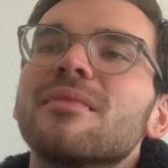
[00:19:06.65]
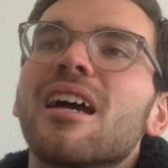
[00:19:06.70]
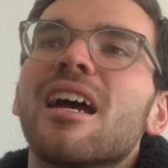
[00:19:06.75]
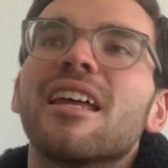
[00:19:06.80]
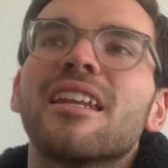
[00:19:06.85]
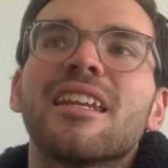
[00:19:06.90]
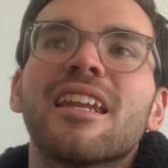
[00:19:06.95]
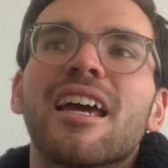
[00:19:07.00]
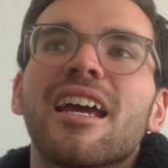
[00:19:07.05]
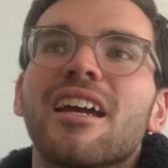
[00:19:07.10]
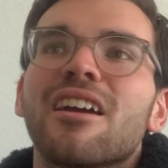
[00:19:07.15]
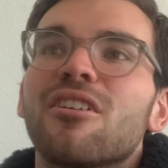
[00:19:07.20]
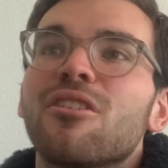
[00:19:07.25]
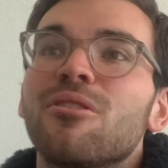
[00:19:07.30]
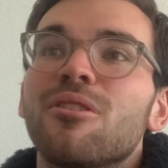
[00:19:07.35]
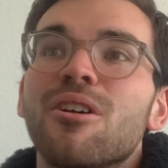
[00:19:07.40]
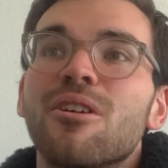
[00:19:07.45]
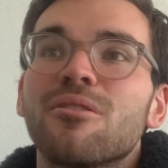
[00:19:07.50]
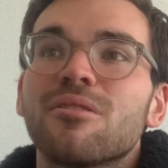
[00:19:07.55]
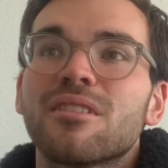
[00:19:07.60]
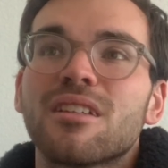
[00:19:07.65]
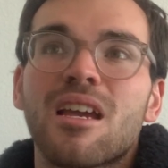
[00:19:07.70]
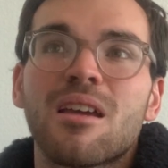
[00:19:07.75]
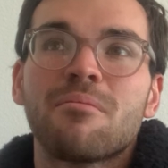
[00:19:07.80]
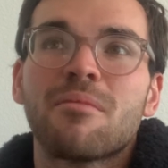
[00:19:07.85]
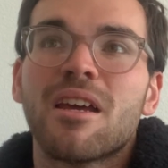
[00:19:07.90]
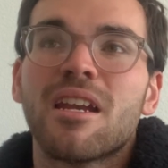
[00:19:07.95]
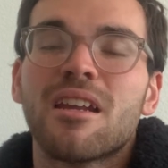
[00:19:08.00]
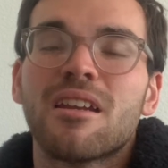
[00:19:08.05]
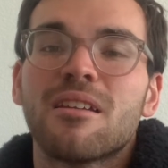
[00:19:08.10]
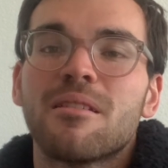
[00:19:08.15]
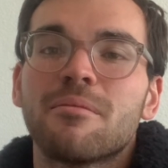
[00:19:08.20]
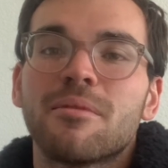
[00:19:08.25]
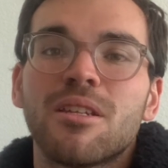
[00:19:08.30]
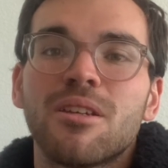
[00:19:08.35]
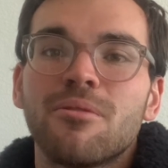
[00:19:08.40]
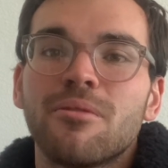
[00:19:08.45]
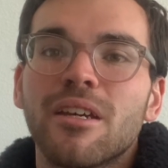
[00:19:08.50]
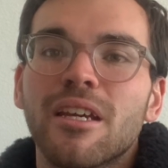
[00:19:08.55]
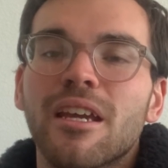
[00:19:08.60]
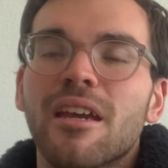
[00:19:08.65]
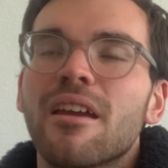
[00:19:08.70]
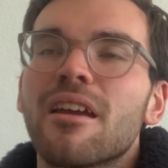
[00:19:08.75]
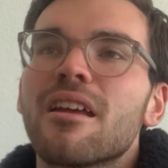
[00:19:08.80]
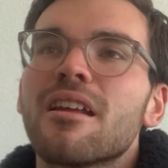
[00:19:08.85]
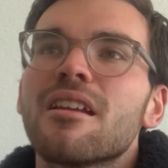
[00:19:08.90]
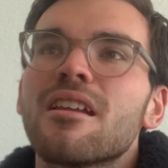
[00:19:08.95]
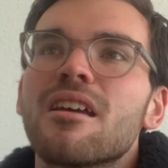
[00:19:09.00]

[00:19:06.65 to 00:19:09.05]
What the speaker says: And like, who knows, I might end up doing it.